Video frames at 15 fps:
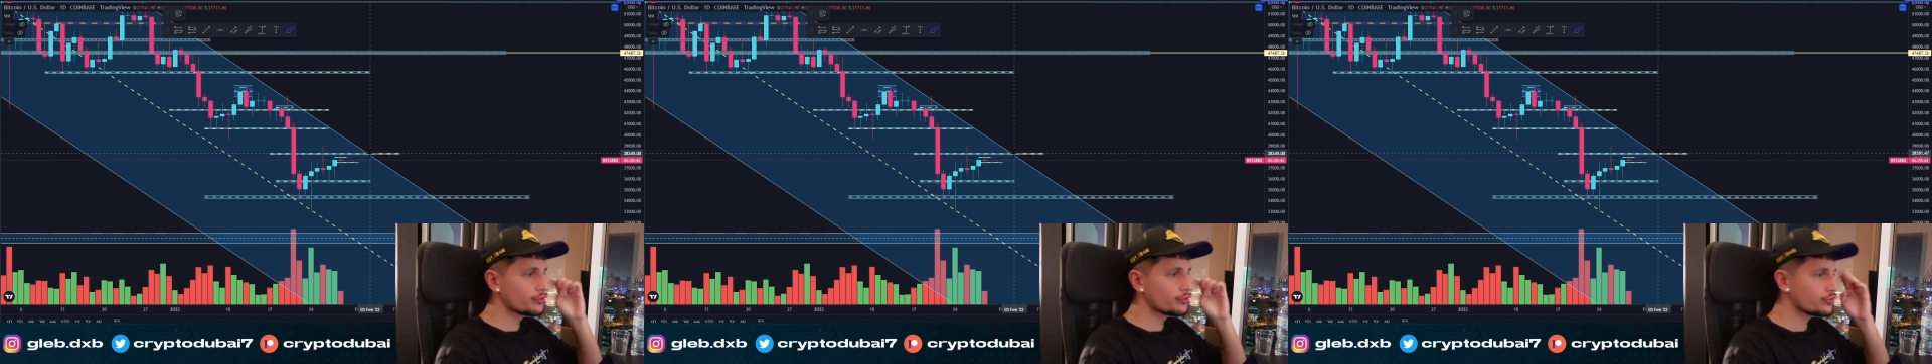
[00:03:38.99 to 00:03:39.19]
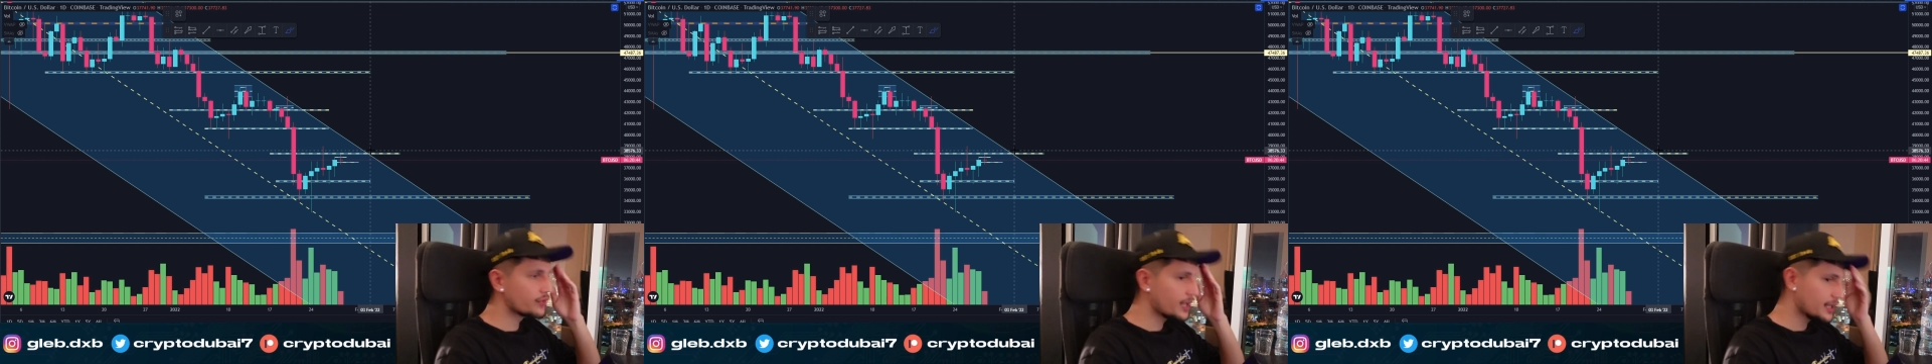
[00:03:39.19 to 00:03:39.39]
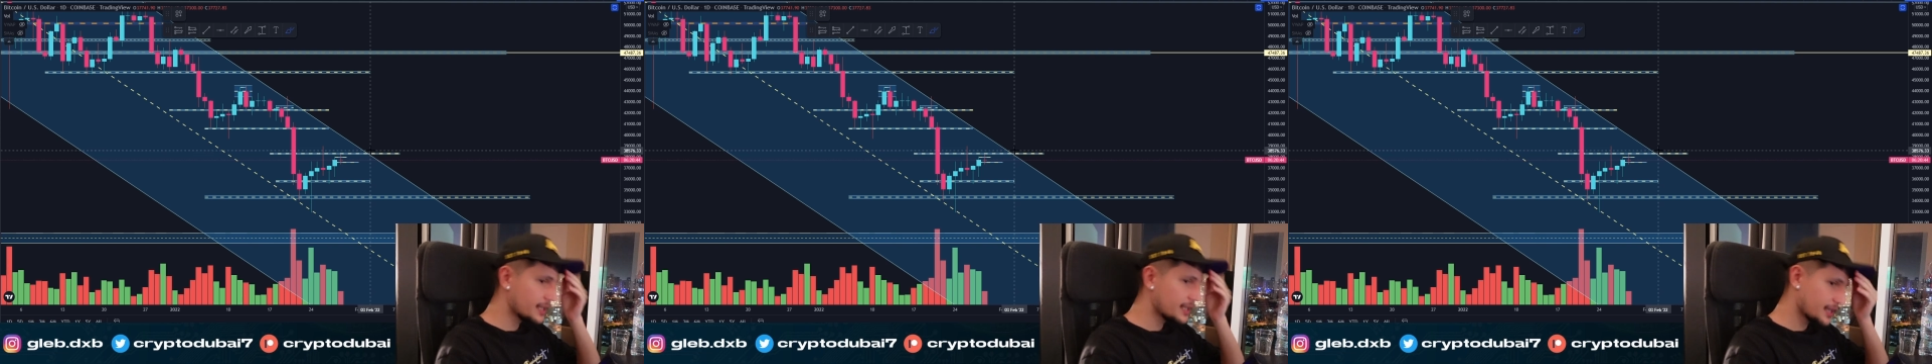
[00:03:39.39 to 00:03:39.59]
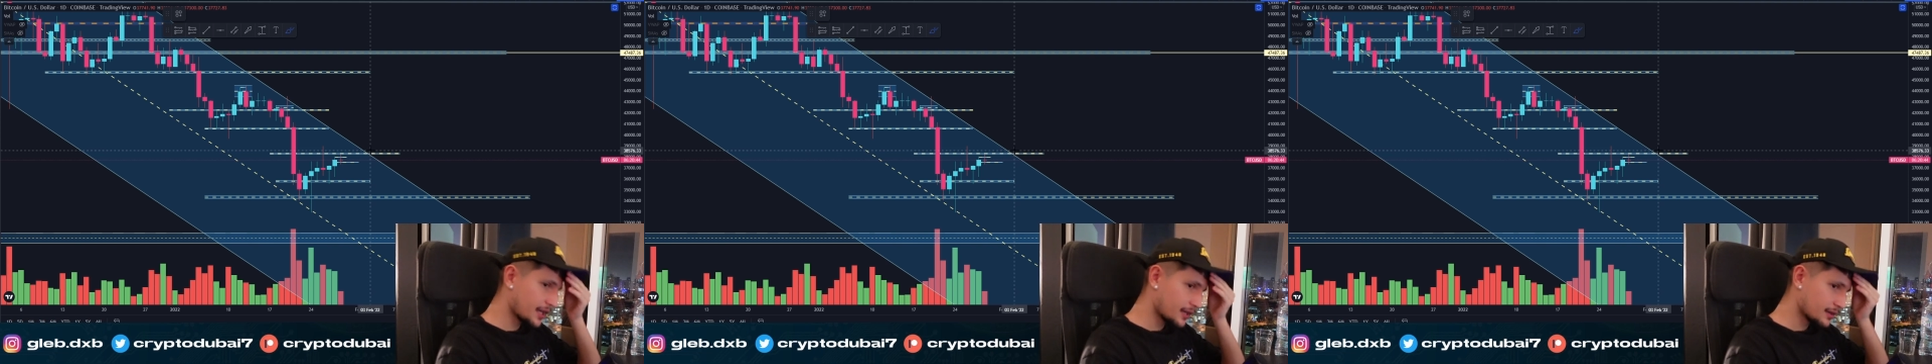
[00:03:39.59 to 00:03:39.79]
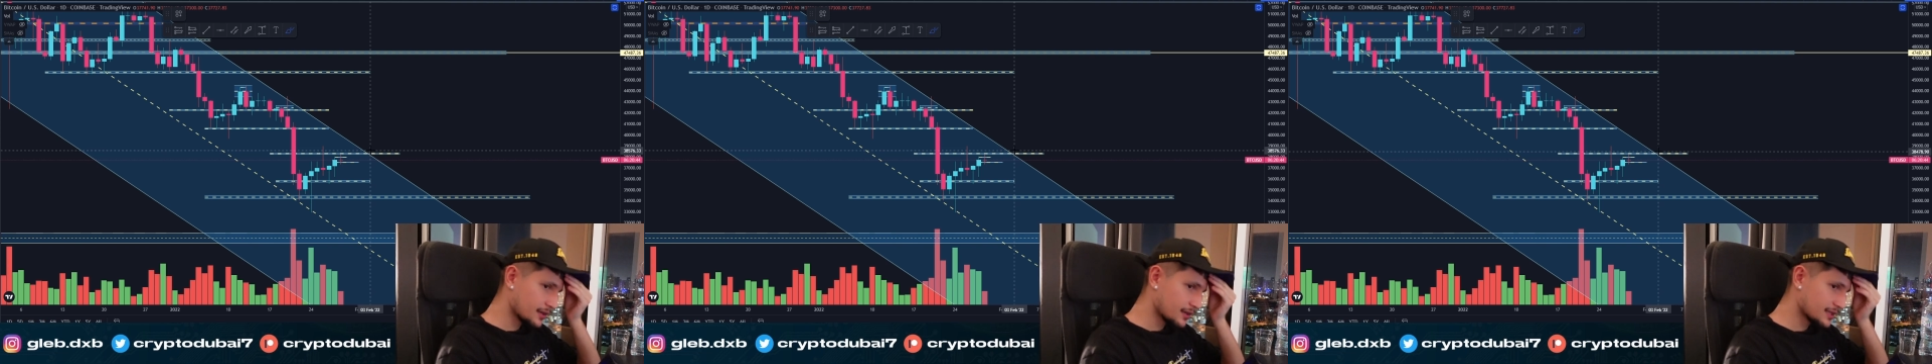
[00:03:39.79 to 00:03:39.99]
daily
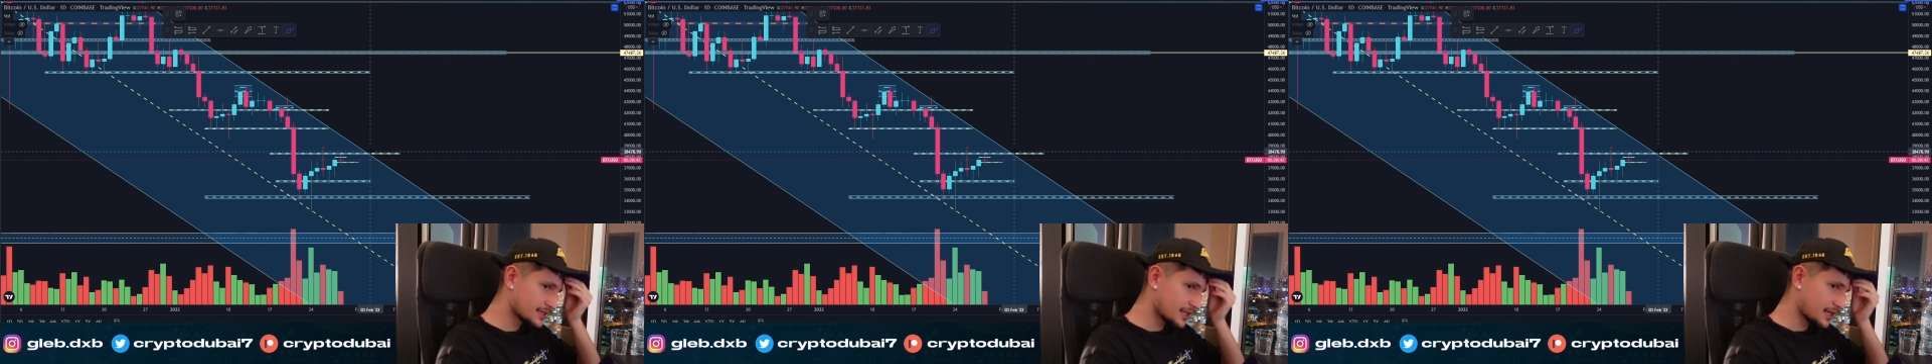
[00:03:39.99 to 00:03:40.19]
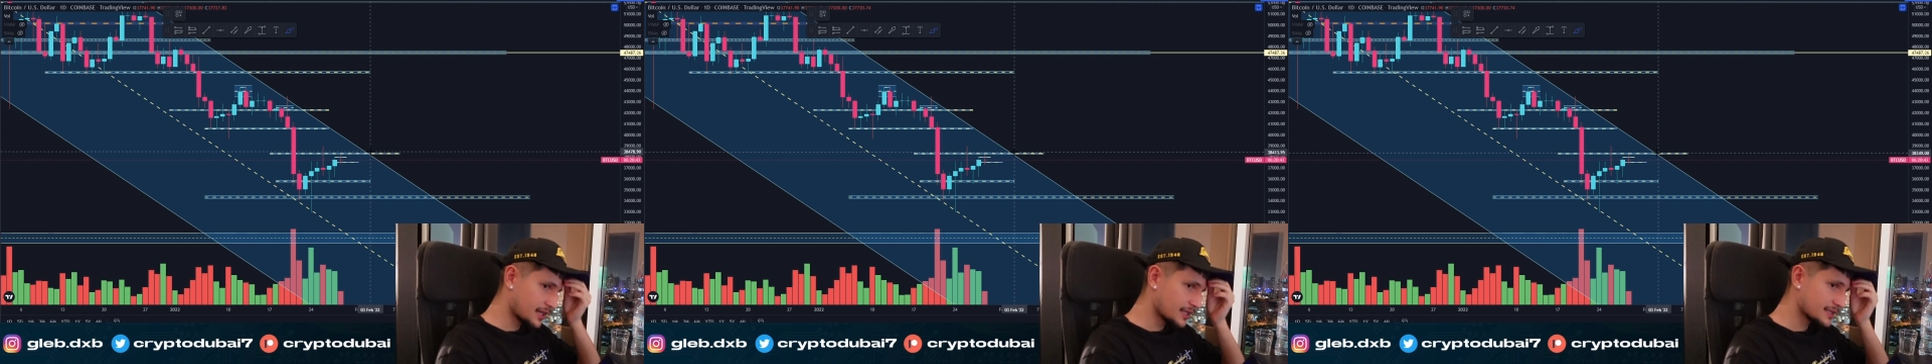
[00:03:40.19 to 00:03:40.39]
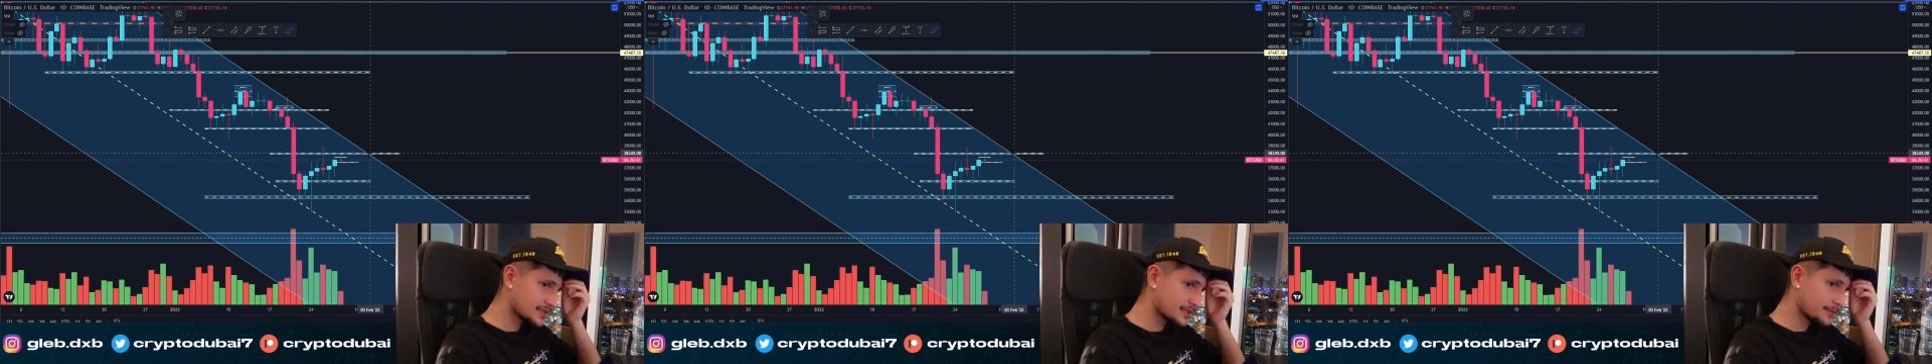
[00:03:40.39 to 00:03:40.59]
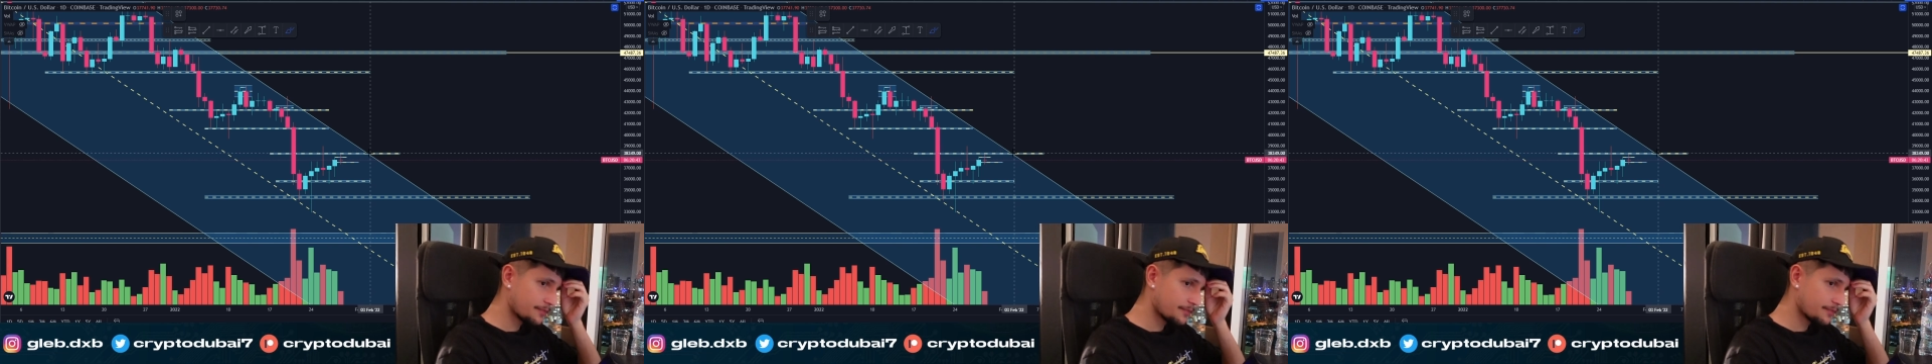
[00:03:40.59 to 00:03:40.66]
candles, guys,